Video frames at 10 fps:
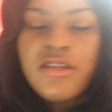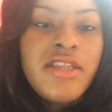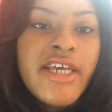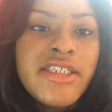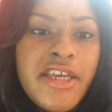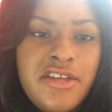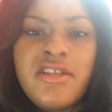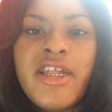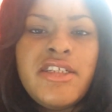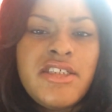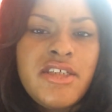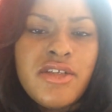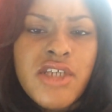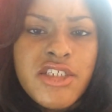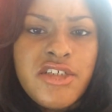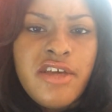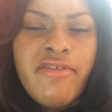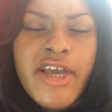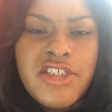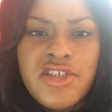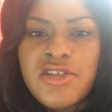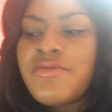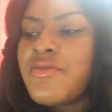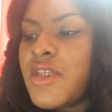that's how you do that. Just go talk to your advisor.